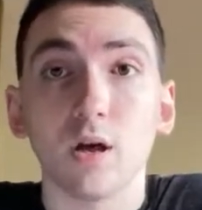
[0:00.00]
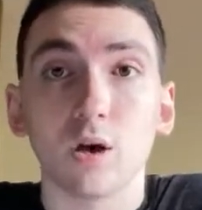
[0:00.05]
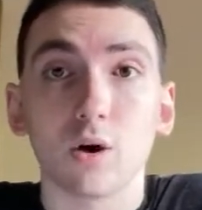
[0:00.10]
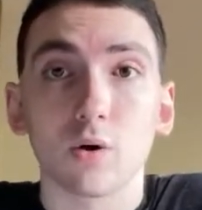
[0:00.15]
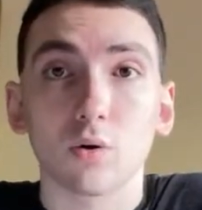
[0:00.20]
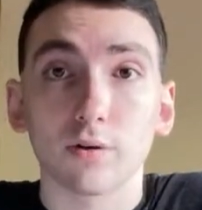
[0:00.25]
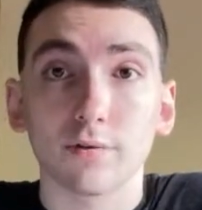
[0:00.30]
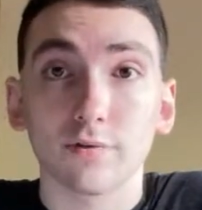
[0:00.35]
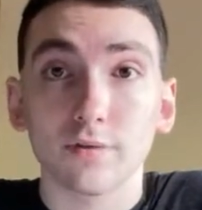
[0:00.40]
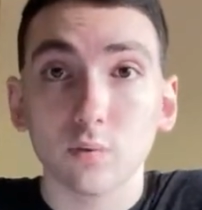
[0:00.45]

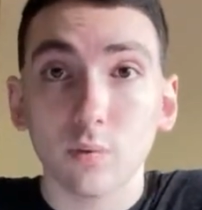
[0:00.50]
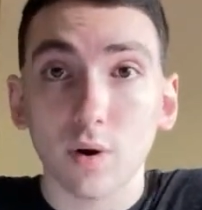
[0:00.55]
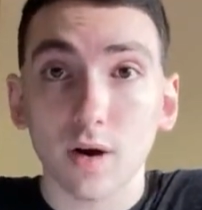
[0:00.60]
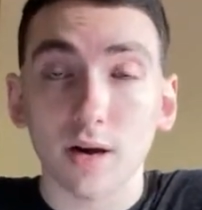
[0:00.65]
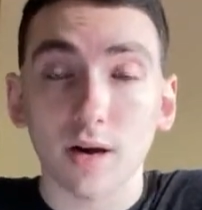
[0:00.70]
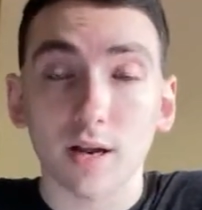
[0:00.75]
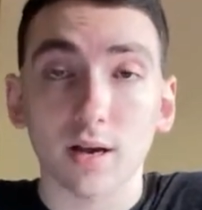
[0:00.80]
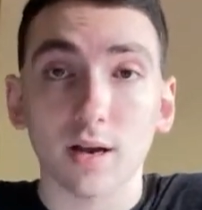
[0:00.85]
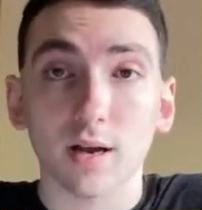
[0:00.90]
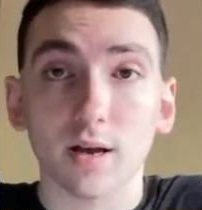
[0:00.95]
Or if you went
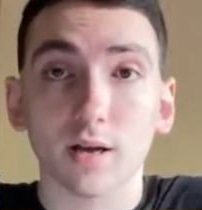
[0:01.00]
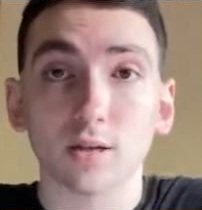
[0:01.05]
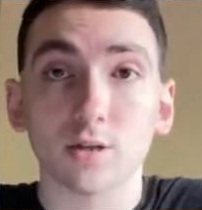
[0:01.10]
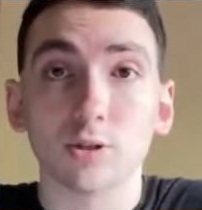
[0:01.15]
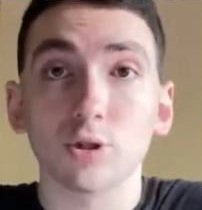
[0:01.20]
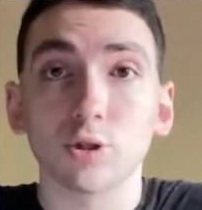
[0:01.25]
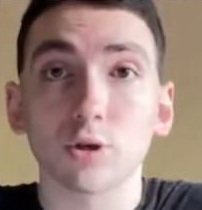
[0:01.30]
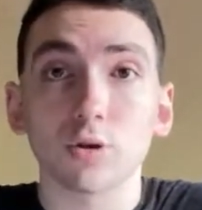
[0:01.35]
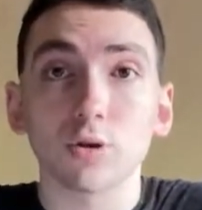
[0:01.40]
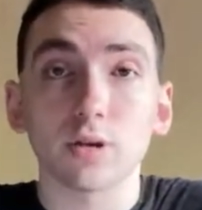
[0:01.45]
on a
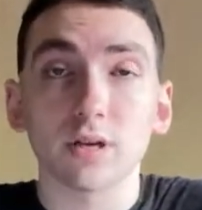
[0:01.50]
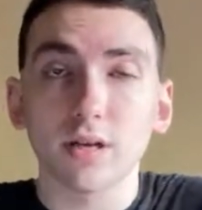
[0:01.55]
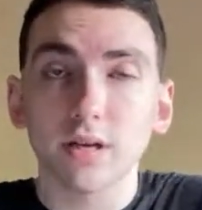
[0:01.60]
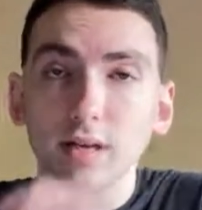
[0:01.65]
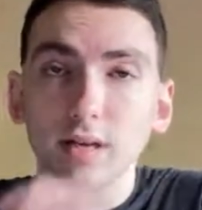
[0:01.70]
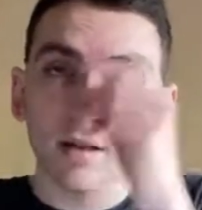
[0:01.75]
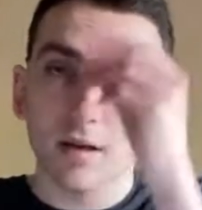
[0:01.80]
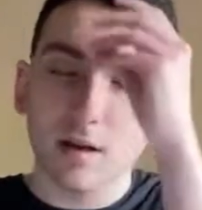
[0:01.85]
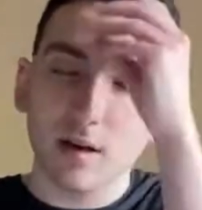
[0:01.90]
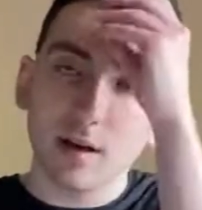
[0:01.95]

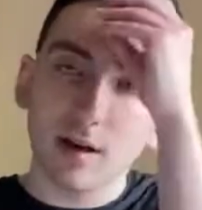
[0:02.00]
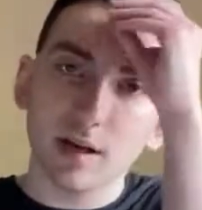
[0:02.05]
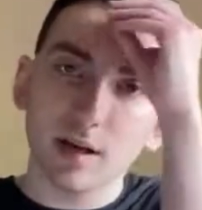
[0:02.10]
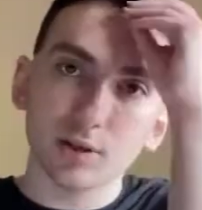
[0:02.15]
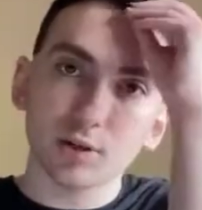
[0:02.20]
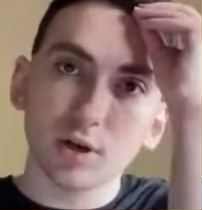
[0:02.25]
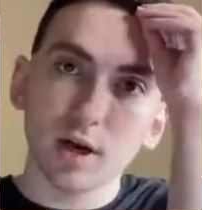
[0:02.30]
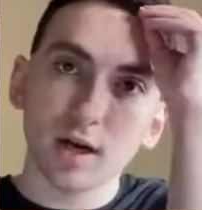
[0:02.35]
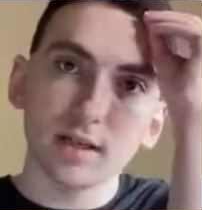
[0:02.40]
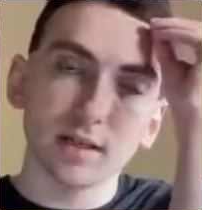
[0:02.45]
journey
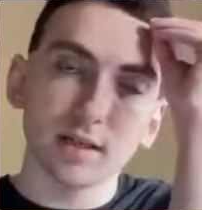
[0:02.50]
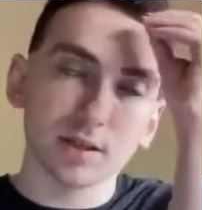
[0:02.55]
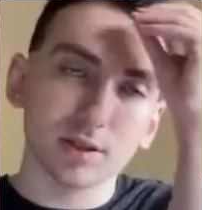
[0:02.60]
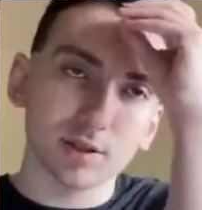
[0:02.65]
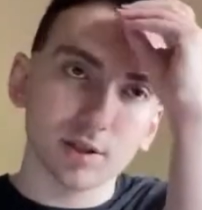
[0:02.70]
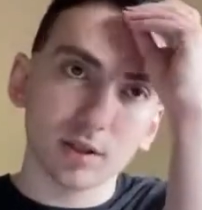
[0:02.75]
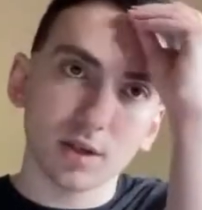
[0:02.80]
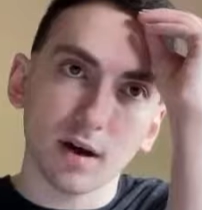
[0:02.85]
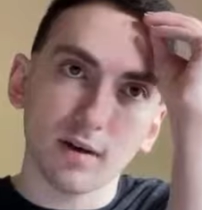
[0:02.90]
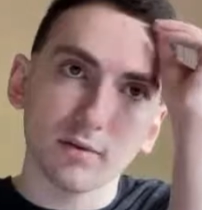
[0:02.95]
and tried to
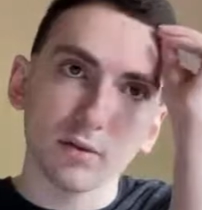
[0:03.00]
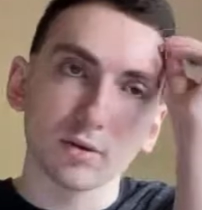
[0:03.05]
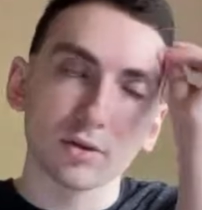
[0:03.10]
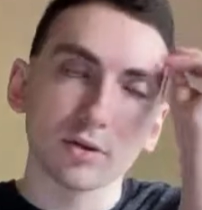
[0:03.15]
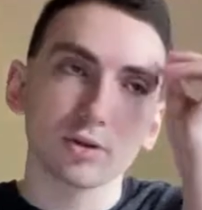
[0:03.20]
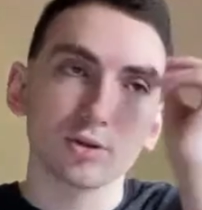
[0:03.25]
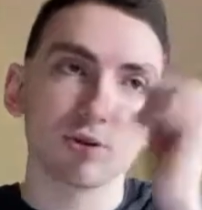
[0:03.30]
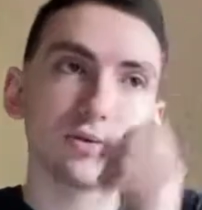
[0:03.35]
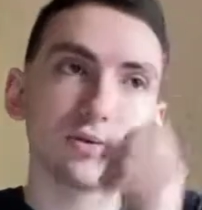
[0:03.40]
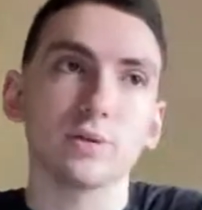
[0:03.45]
discover the
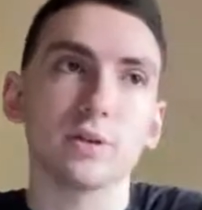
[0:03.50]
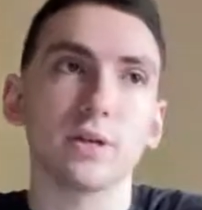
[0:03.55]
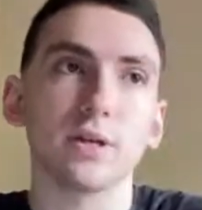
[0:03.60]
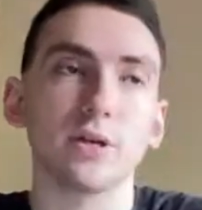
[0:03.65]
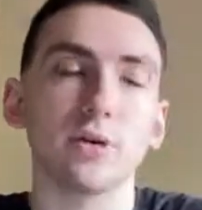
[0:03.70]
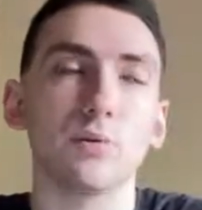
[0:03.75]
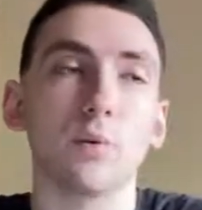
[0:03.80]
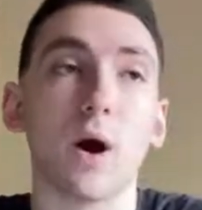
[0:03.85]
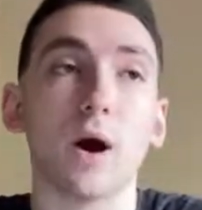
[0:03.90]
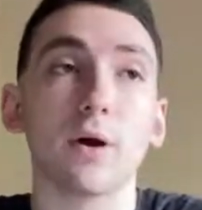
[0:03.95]
truth and
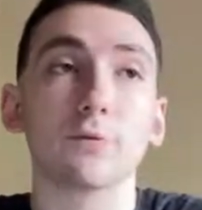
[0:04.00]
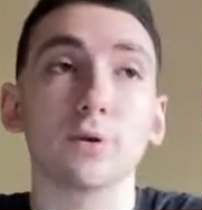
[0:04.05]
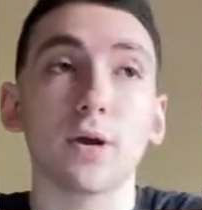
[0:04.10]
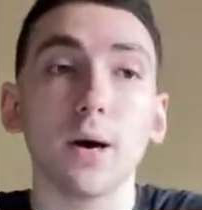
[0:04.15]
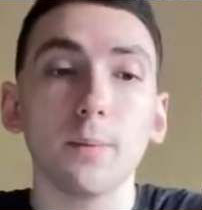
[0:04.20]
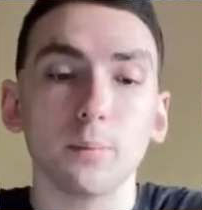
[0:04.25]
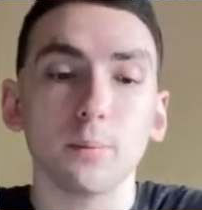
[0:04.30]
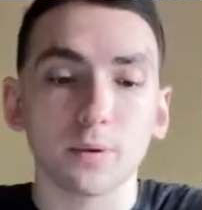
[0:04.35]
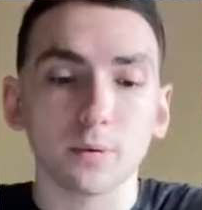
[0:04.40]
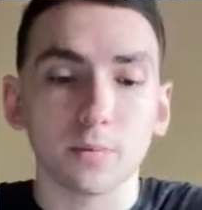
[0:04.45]
you wound
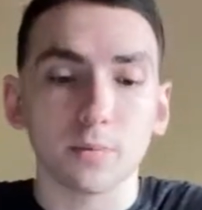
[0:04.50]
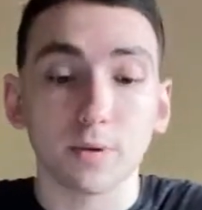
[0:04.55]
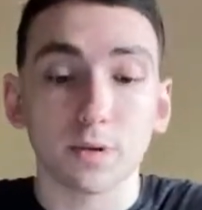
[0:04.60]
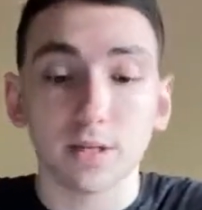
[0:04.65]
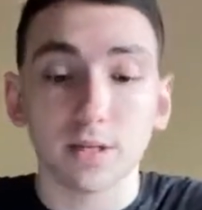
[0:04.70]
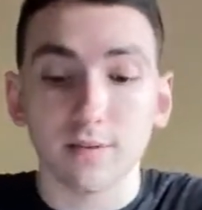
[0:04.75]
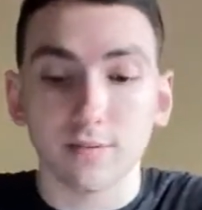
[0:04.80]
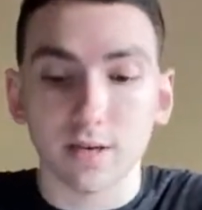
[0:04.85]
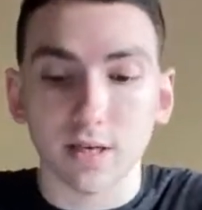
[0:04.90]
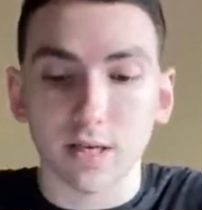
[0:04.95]
up
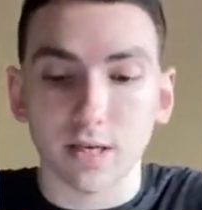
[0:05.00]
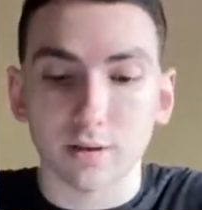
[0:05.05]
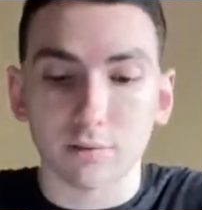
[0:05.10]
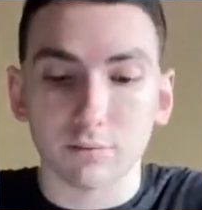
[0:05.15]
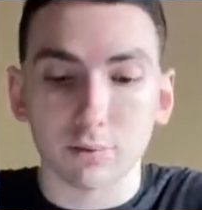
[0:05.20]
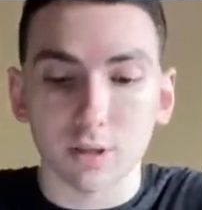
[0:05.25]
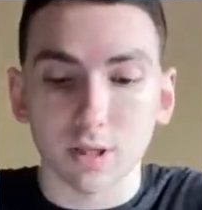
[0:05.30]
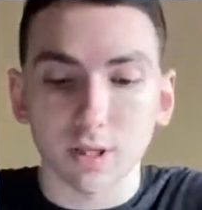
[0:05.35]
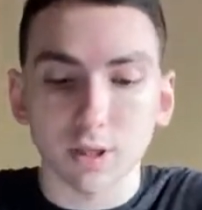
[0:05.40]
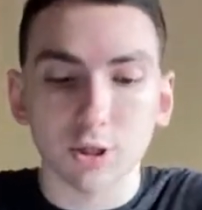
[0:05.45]
believing in a
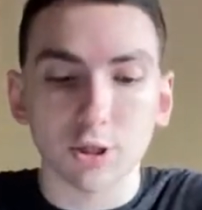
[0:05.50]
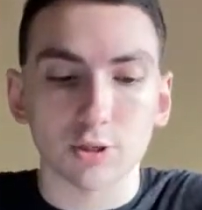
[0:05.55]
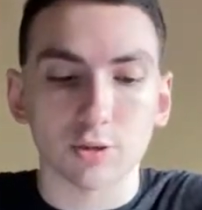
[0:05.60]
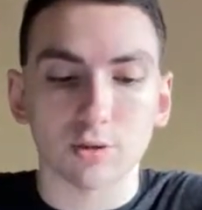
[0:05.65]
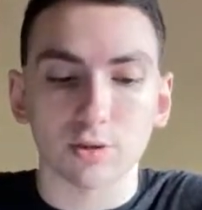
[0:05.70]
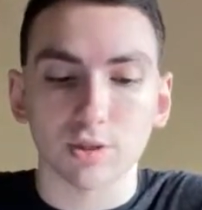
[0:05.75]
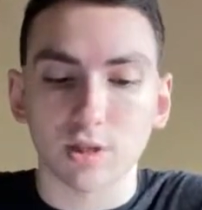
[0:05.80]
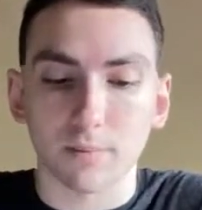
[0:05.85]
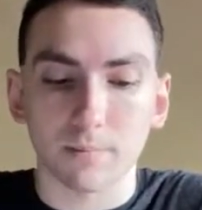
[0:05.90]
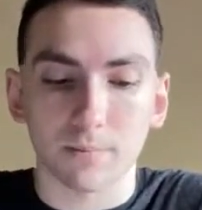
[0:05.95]
religion
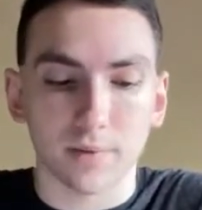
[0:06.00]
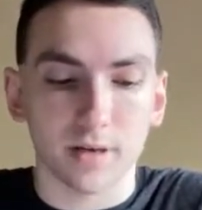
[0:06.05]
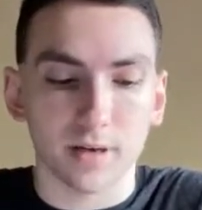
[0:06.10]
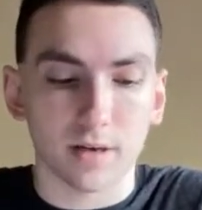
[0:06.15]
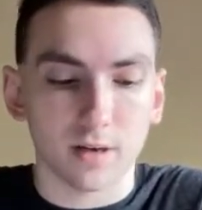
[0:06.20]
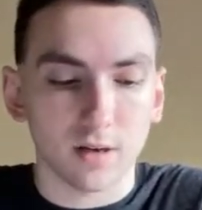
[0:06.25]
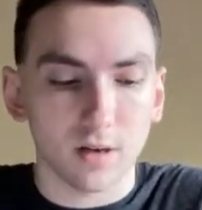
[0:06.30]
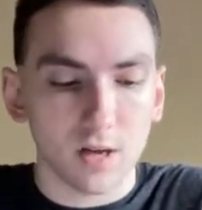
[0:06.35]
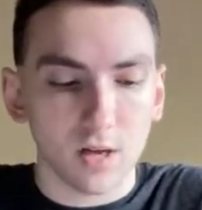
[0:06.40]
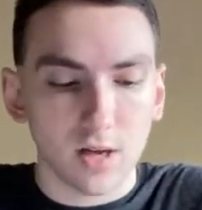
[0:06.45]
or
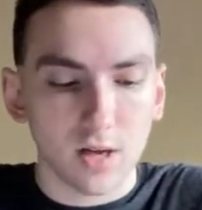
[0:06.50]
something,